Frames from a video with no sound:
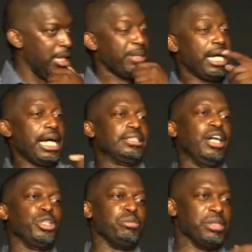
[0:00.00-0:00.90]
mean I gotta
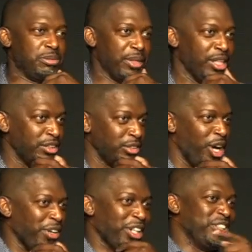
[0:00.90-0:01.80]
talk to you, Miss Bell. You
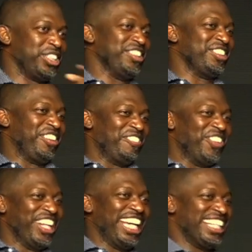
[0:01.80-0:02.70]
already know she, she
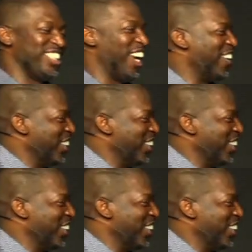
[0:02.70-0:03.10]
moved ahead. She already